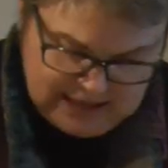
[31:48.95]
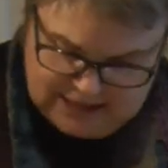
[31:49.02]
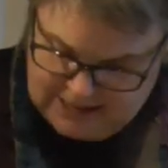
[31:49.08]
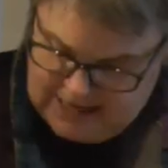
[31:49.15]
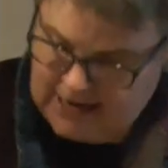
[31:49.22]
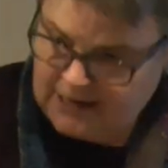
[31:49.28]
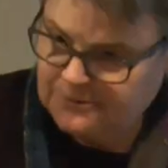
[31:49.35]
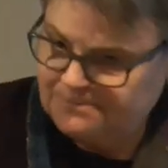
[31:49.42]

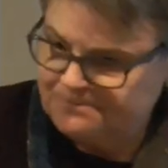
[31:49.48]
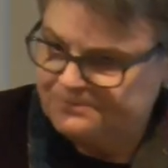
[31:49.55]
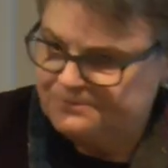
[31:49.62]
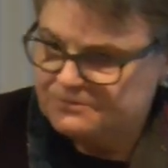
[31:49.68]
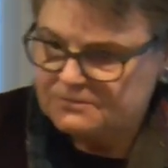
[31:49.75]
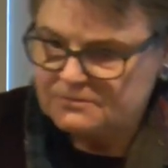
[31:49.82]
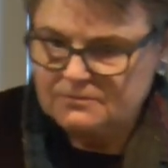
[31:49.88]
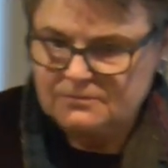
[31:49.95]
Now,
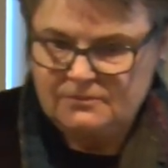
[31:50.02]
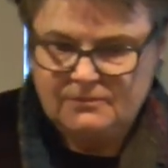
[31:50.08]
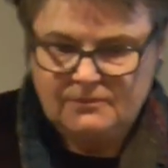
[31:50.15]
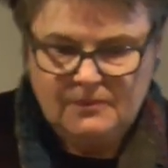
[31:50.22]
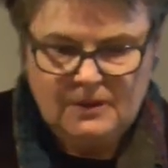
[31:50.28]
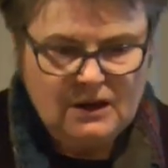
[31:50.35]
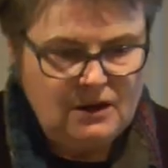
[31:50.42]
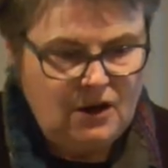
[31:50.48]

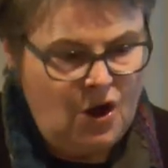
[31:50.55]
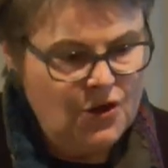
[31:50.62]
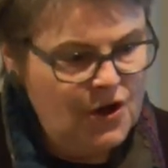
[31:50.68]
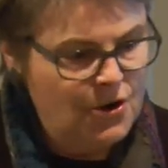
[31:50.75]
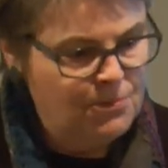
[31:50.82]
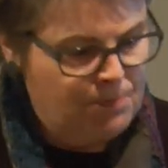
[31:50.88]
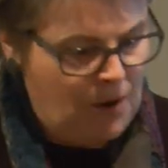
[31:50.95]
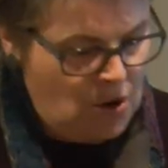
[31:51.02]

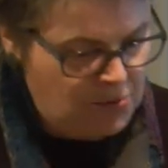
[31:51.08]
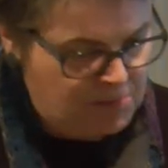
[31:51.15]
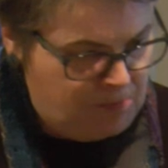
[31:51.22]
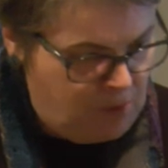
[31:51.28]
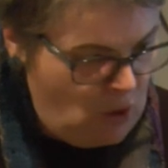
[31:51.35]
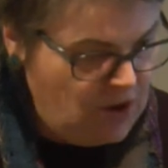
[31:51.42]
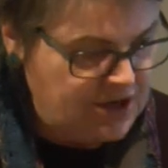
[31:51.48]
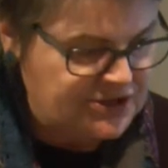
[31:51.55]
although both
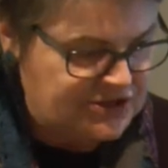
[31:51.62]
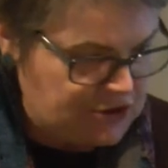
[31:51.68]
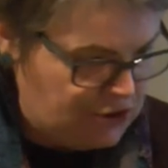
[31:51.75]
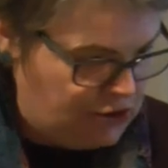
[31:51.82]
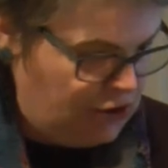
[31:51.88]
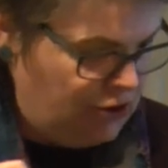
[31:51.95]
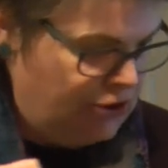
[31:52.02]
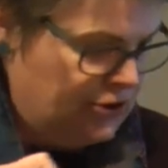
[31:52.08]
boys and
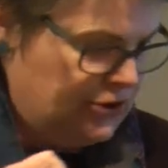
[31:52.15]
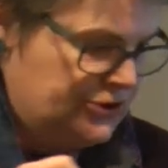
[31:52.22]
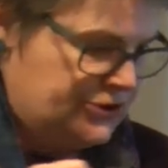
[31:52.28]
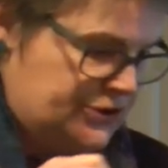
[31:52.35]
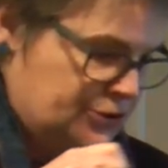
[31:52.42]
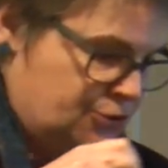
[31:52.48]
girls